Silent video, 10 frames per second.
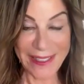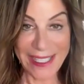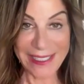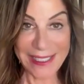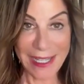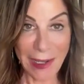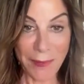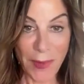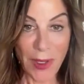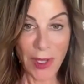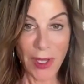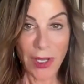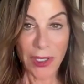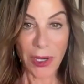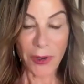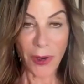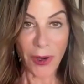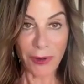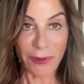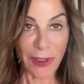Let's go
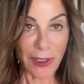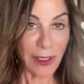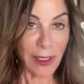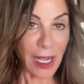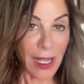over